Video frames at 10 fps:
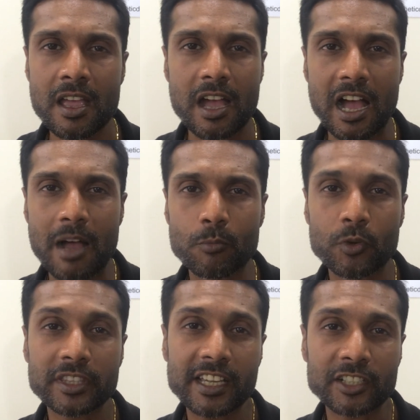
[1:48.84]
um,
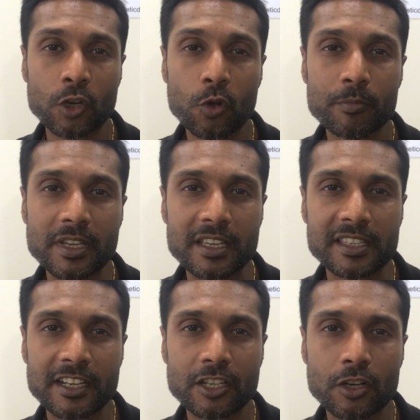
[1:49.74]
what they had told me is
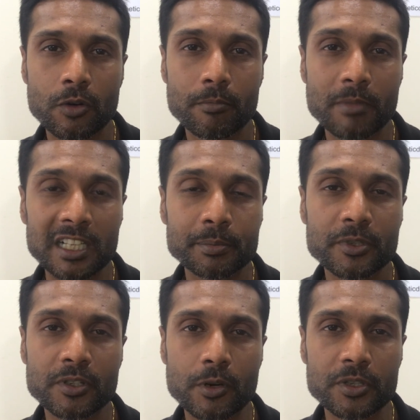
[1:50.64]
that you know multiple
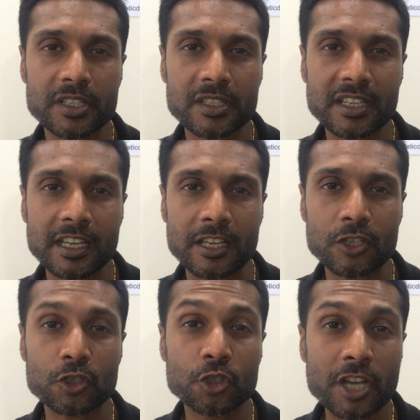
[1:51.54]
sclerosis
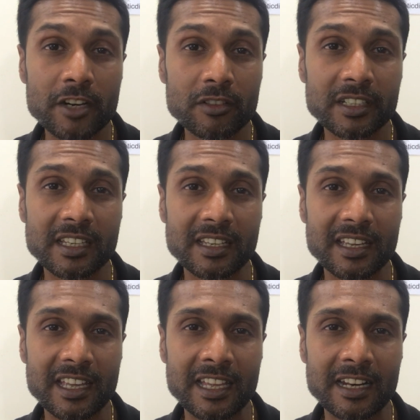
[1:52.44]
is
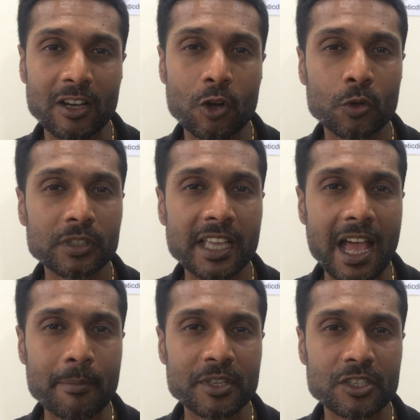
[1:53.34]
generally it only
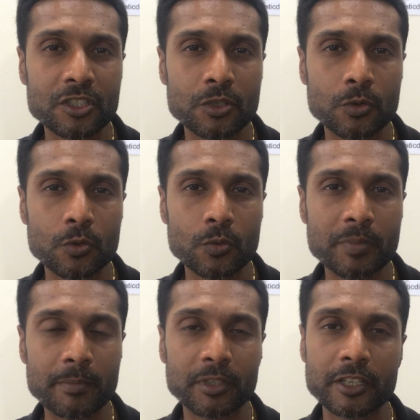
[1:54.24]
happens to
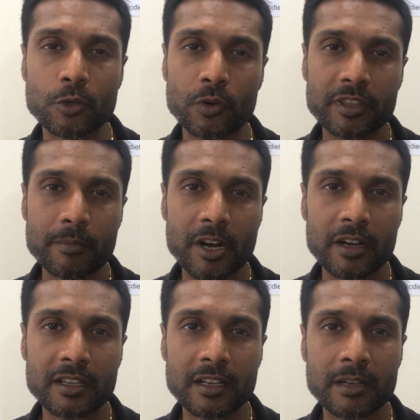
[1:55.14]
people in North
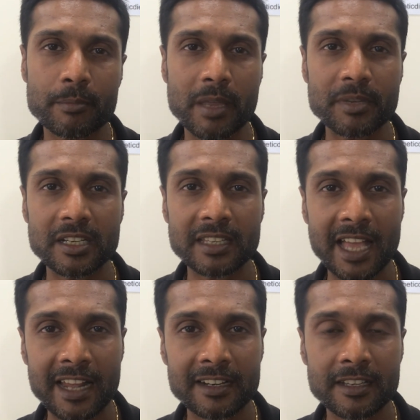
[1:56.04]
America, maybe in
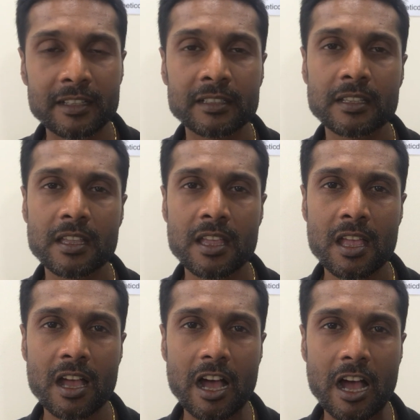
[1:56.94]
Canada,
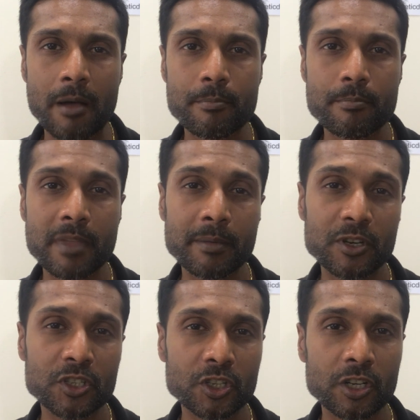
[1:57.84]
um, maybe
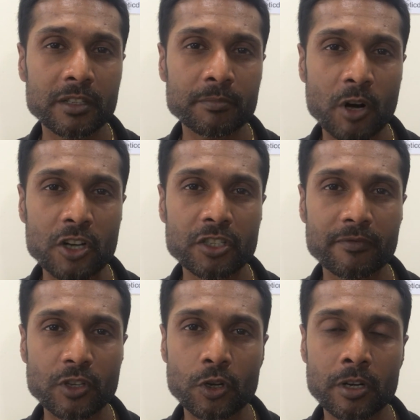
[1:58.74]
to certain parts
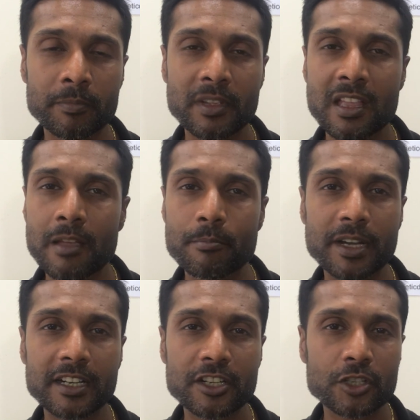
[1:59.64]
of Europe,
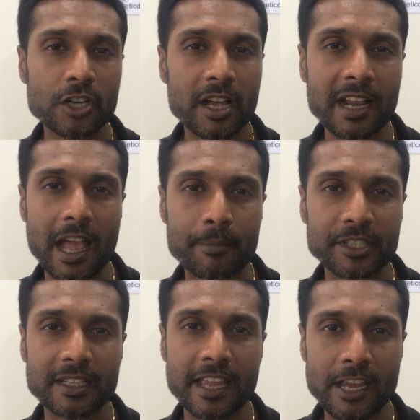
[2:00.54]
but it does not
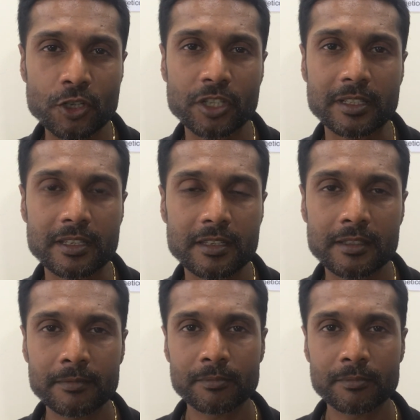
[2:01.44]
happen to Asians.